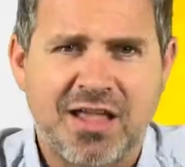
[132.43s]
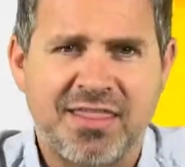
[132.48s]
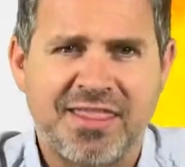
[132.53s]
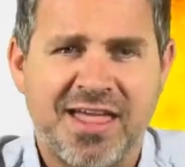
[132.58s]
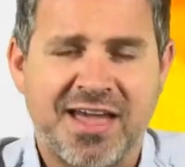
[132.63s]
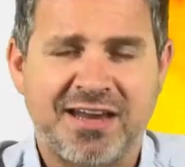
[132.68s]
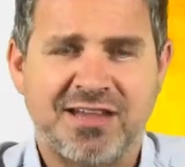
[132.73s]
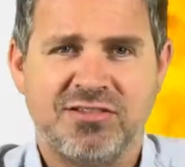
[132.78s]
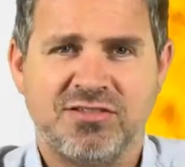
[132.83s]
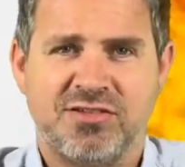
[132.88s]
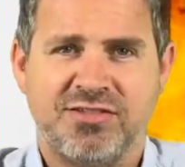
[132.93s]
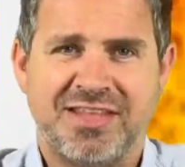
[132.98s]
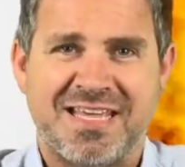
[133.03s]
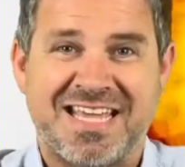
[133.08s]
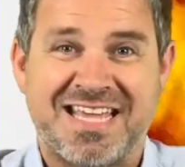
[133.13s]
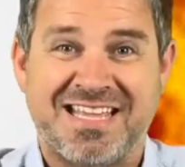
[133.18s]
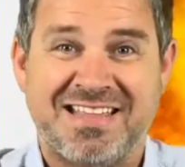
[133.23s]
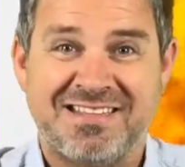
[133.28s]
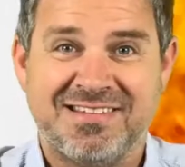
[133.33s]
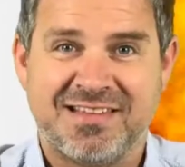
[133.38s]
that is on
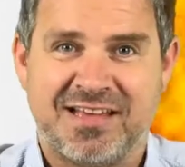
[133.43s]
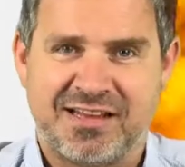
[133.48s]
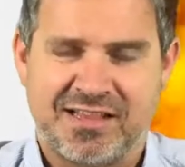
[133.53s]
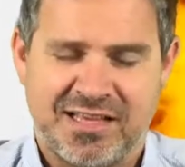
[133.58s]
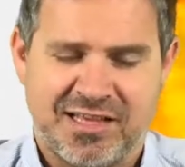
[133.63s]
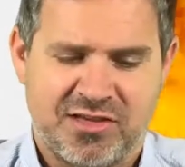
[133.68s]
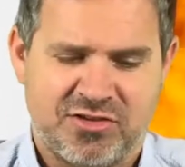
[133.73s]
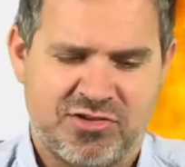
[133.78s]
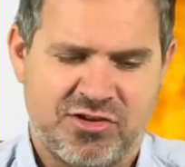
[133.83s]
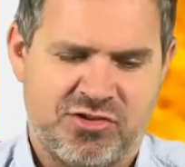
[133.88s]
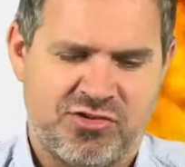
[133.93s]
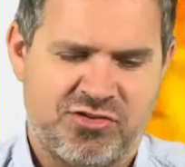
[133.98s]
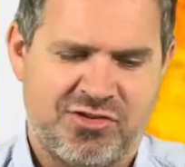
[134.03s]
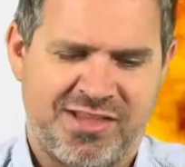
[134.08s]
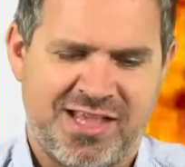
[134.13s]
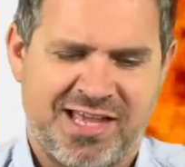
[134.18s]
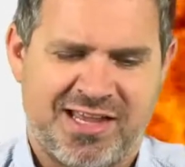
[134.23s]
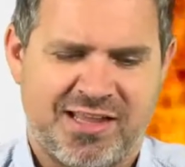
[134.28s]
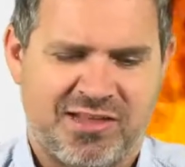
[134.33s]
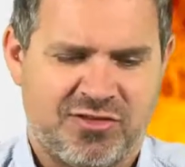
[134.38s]
the inside of the heat exchanger,
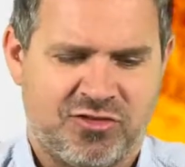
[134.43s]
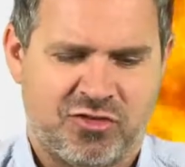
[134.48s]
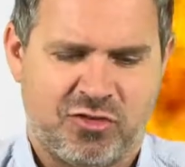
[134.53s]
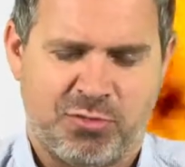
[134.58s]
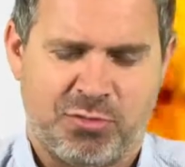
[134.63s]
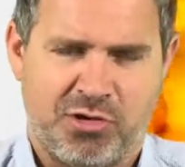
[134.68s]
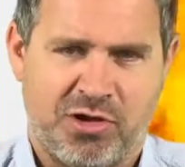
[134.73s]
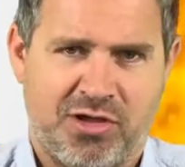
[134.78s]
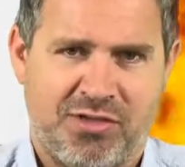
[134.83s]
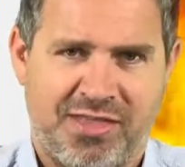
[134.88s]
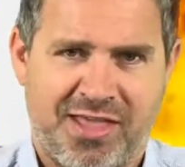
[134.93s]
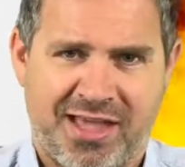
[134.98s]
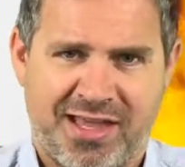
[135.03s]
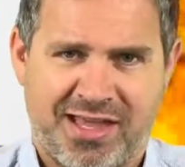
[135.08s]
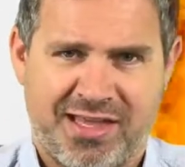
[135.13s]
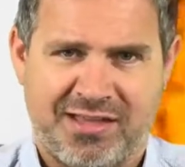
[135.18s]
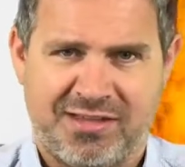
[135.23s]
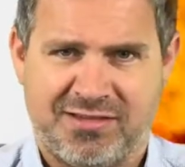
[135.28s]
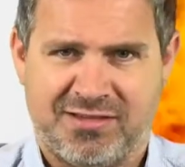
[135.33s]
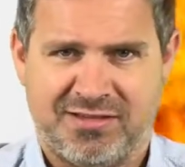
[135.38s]
and that gets super hot. That
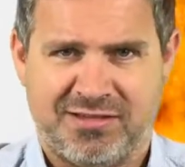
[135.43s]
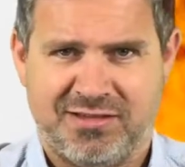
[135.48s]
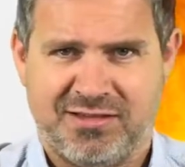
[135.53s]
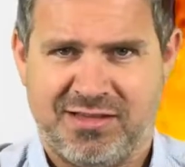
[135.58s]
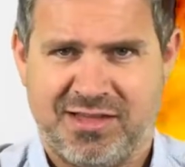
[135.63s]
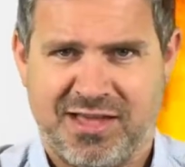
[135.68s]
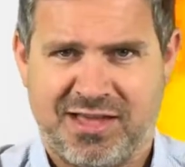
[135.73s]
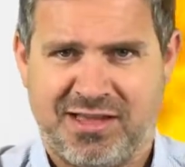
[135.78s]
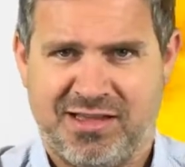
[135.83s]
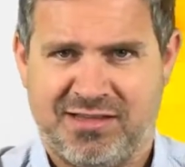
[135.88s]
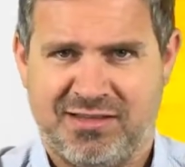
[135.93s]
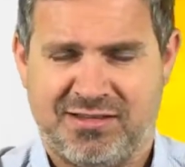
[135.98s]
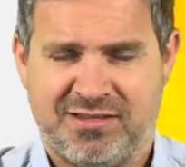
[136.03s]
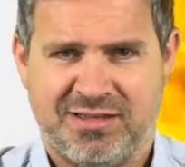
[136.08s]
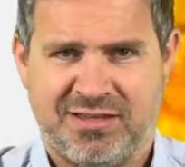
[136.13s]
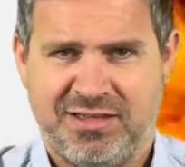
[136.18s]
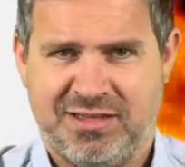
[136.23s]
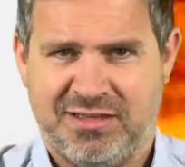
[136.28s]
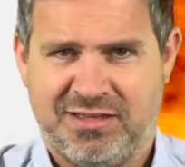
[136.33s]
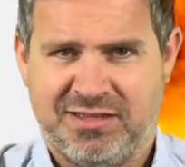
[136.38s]
gets
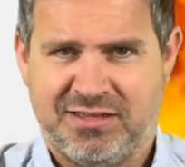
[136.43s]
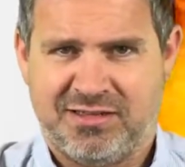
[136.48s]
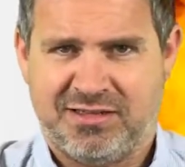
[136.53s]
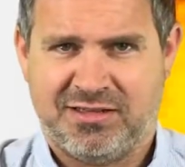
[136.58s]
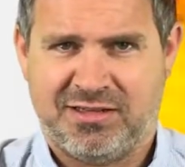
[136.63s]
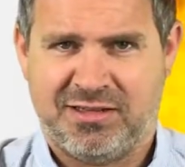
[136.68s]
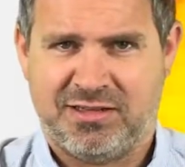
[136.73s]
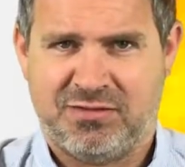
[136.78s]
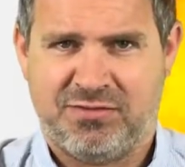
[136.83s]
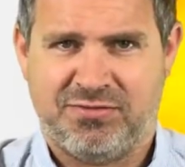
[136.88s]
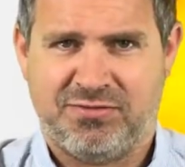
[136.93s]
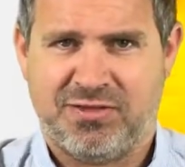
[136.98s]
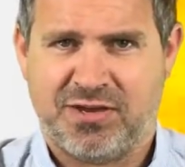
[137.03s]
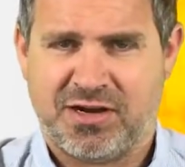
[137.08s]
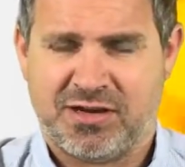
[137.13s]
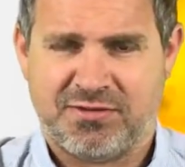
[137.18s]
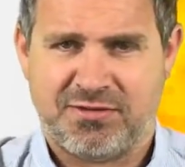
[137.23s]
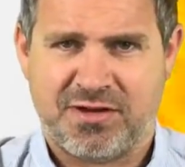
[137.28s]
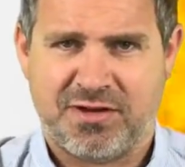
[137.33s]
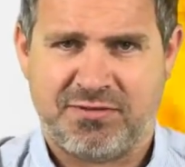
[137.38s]

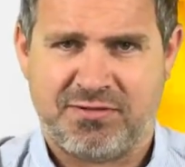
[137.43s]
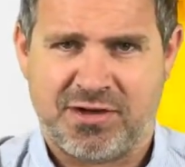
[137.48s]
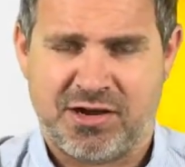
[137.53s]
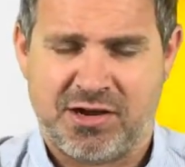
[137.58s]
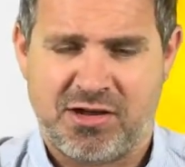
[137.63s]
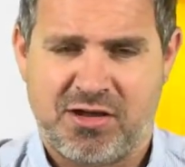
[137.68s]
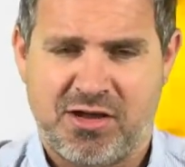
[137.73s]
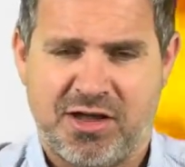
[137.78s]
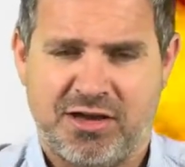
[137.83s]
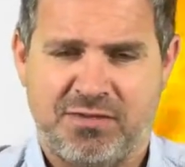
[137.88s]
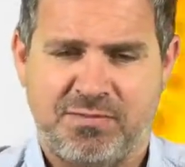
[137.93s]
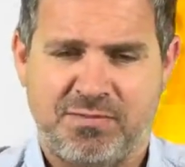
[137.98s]
very, very, very hot.